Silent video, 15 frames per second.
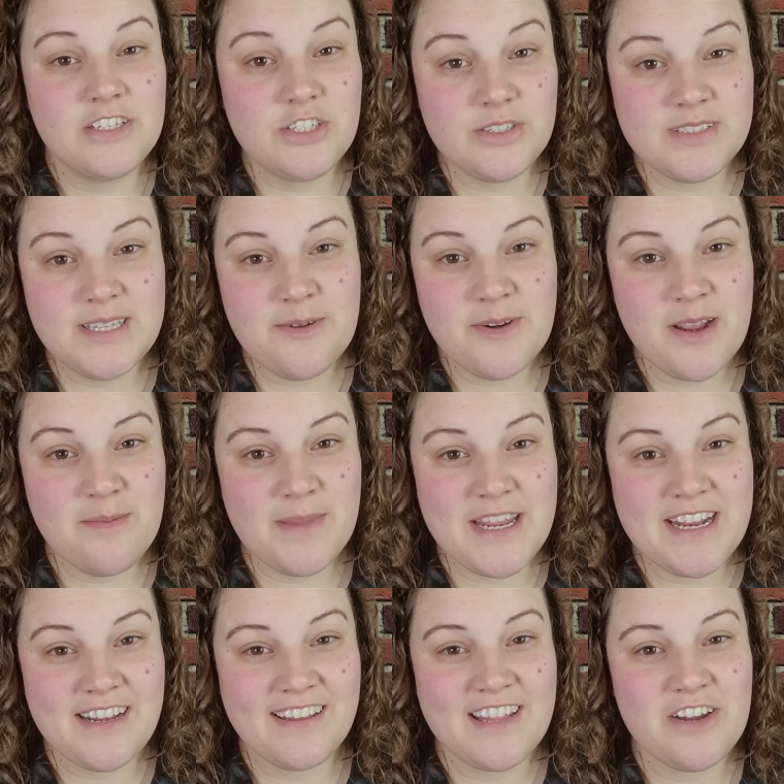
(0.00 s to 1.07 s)
Do you see what I
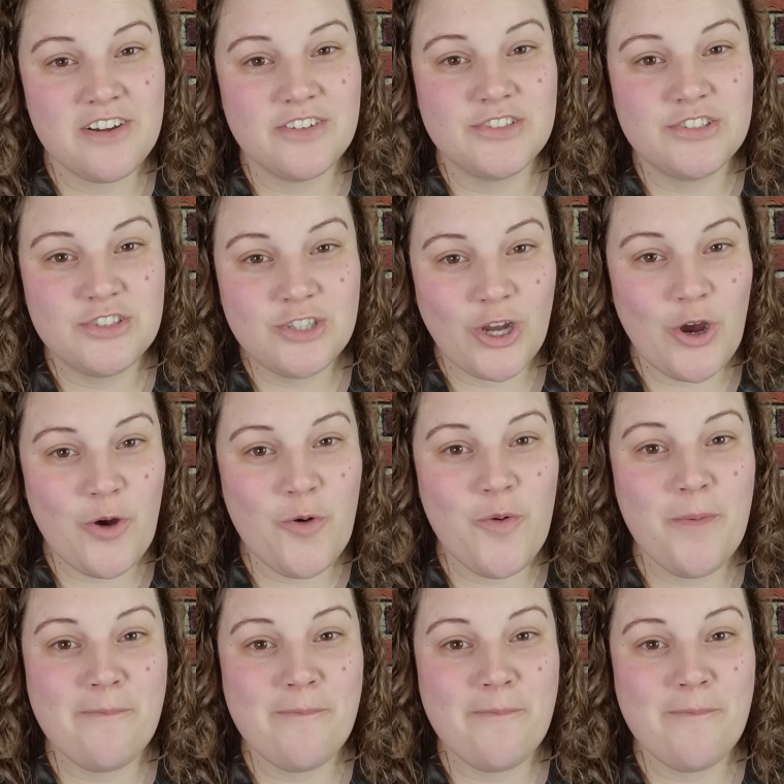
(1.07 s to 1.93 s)
mean? There is so